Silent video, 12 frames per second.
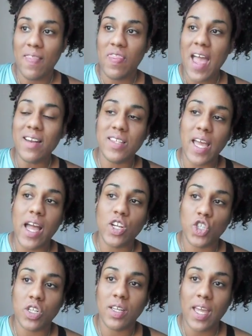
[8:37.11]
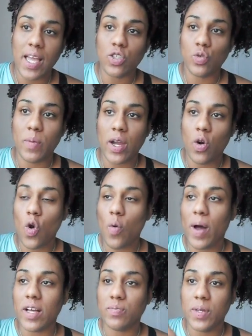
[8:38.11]
And that day I should have canceled my
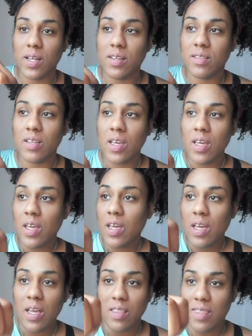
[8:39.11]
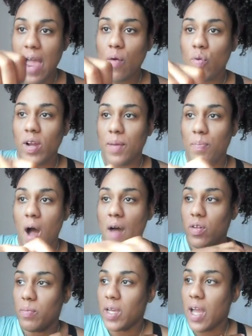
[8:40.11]
curlBox because that really
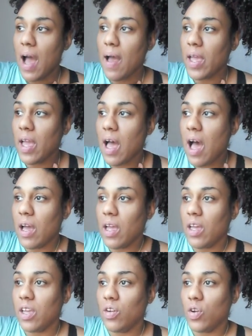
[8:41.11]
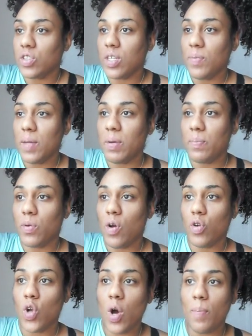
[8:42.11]
bothered me. Something people
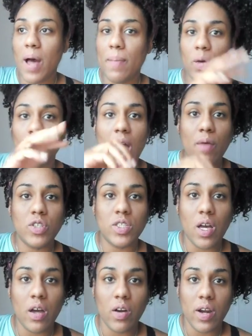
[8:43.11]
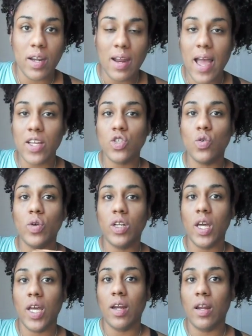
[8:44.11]
don't know about me, when I was younger and in high school,
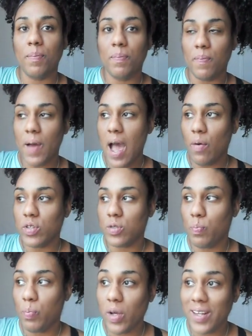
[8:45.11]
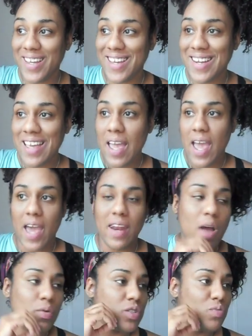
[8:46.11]
and I was bullied and
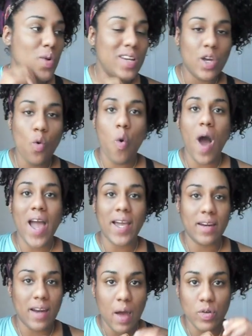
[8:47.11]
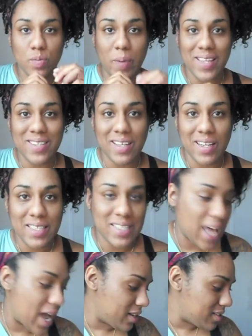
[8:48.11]
I was really quiet and I was basically
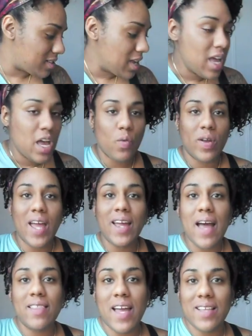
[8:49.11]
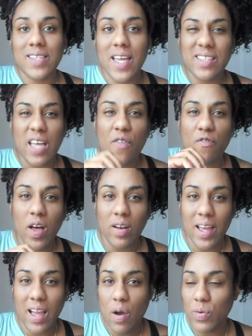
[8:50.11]
silenced. And when I got that text, I felt
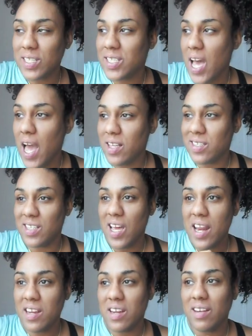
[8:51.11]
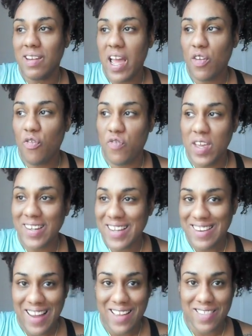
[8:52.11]
like I was silenced, and I didn't like
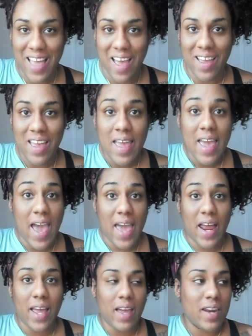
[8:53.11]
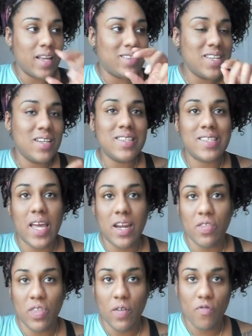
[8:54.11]
feeling like that. And I didn't say
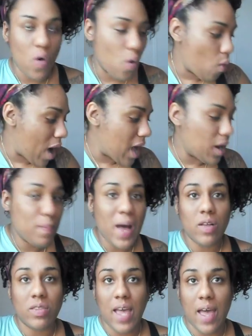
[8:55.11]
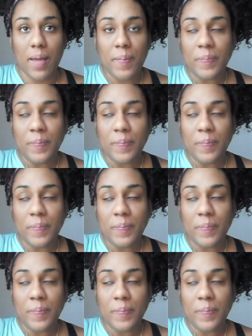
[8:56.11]
anything for a while about that.